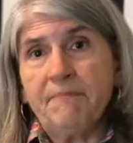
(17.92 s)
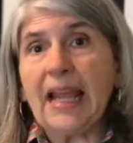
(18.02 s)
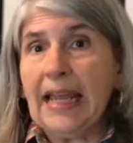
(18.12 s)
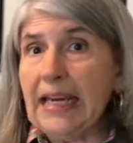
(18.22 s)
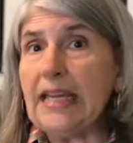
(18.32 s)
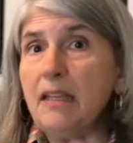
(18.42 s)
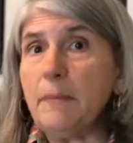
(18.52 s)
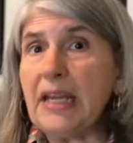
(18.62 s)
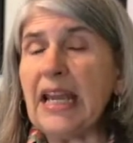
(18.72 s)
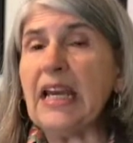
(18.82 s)
And in the
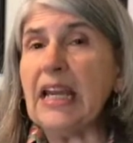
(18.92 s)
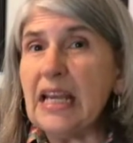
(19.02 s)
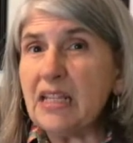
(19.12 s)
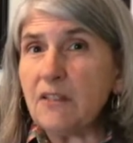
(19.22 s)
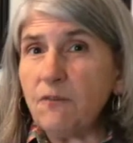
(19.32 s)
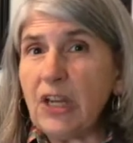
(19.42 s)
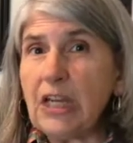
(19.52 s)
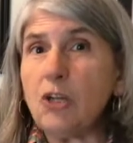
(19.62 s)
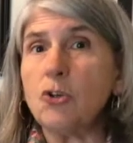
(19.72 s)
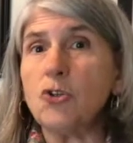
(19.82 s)
beginning, his
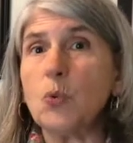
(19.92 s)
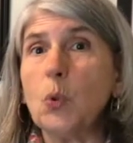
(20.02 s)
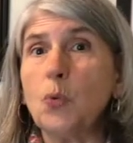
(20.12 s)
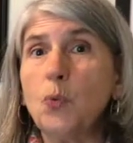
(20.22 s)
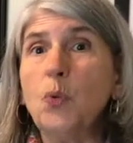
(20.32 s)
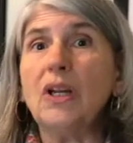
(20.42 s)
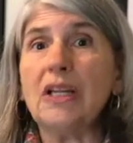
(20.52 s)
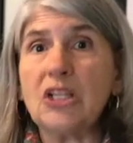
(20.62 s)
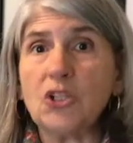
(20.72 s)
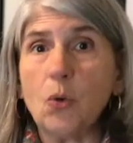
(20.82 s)
fingers were
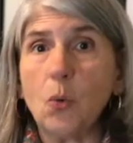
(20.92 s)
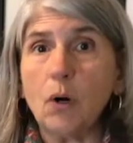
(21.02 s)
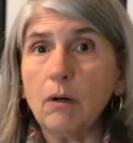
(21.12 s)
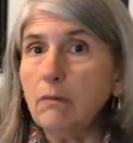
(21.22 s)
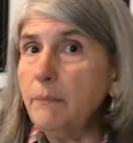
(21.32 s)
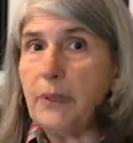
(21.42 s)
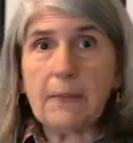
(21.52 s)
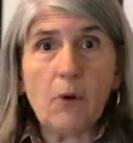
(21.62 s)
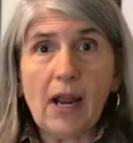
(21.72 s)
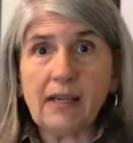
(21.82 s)
really sore, but he
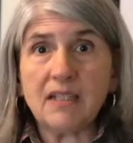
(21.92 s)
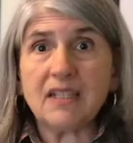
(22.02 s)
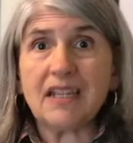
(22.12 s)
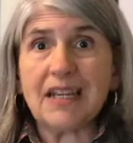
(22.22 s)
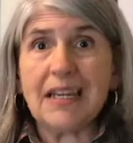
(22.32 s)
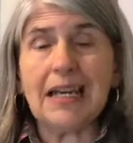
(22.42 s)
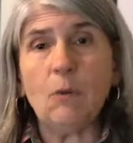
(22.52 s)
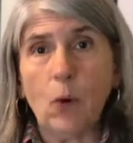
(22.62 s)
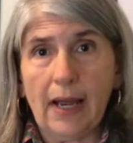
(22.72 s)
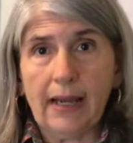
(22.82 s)
practiced
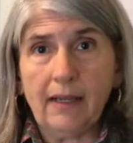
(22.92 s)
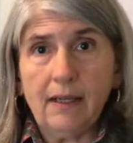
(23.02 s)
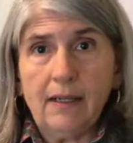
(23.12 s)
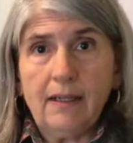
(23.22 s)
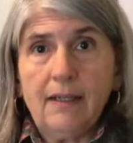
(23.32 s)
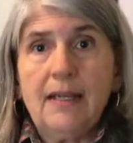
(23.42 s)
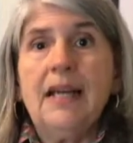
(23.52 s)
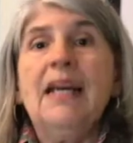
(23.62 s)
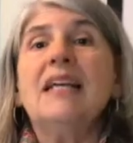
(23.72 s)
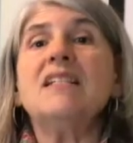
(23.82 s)
anyway.
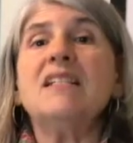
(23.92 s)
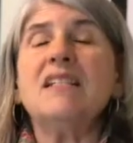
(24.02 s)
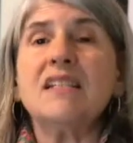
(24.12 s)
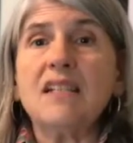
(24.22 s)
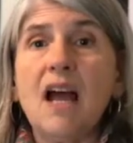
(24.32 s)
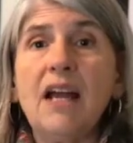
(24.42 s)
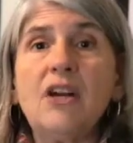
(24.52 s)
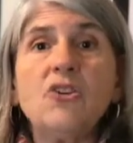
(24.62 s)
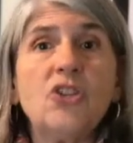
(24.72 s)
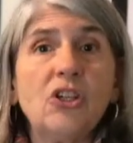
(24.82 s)
His
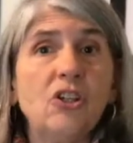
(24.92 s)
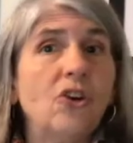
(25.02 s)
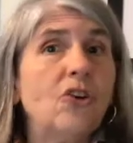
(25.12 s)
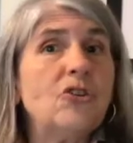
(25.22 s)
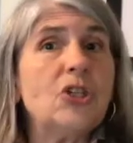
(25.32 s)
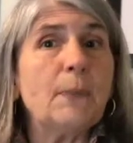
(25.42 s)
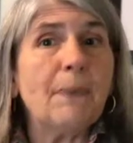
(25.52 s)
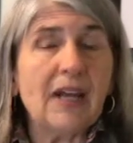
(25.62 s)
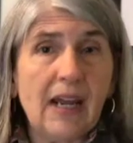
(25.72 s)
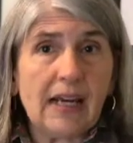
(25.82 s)
desire to learn to
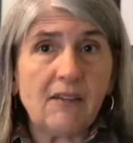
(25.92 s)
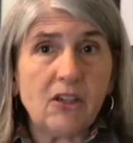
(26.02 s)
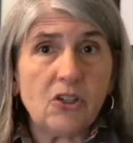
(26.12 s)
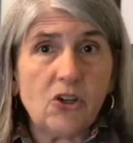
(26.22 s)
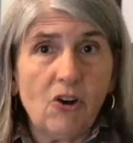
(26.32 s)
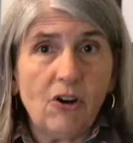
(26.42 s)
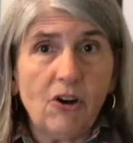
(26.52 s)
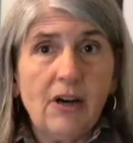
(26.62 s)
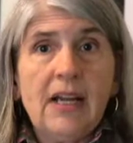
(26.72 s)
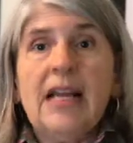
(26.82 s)
play the
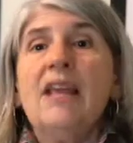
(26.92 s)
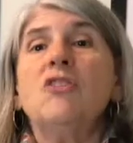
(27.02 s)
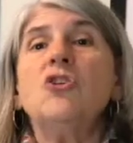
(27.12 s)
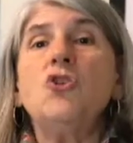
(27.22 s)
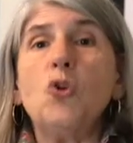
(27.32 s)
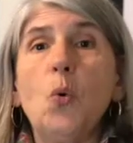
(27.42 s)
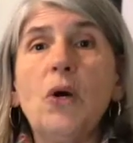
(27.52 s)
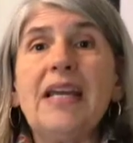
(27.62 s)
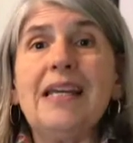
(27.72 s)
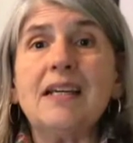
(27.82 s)
guitar the
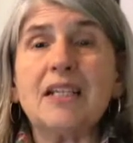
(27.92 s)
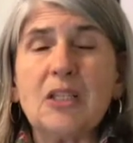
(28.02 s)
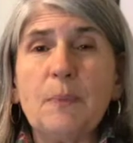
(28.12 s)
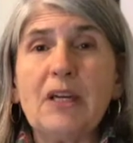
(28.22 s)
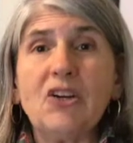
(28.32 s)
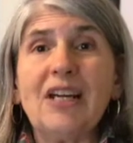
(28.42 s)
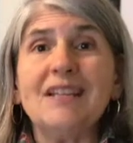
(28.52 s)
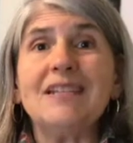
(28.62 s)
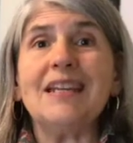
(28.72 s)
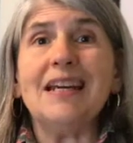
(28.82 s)
joy he
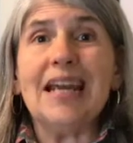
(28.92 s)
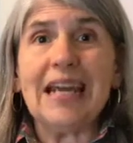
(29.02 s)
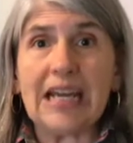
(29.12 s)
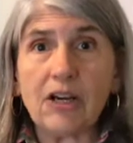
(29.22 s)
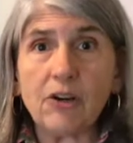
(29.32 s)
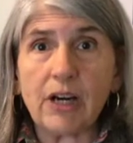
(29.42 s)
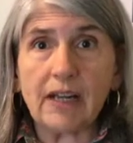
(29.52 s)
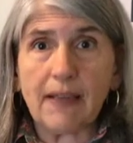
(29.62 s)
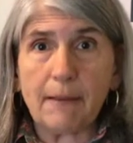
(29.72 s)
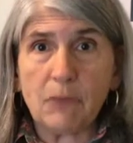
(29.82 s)
experienced in
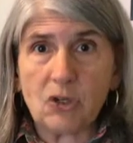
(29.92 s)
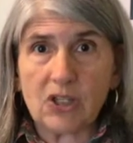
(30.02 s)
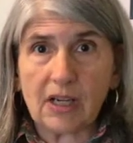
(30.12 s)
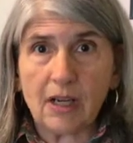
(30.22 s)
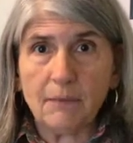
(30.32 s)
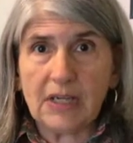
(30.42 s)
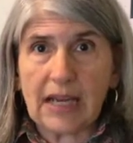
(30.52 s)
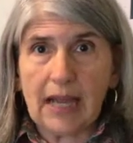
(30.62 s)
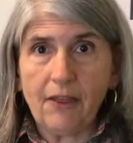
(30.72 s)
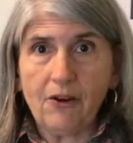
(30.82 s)
hearing that music come
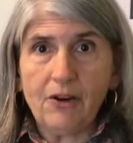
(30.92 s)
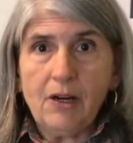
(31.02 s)
together